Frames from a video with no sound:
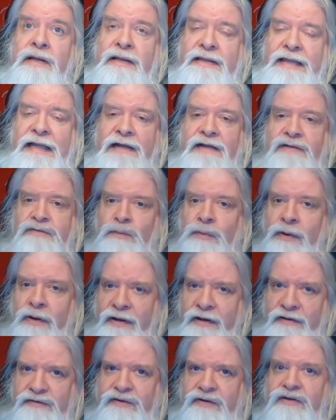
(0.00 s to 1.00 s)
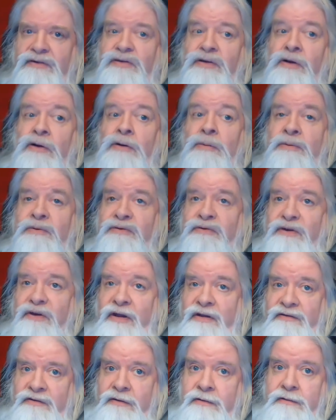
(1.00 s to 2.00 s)
That's why I said she always
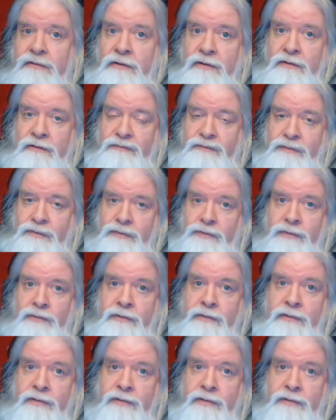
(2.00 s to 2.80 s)
takes the long view.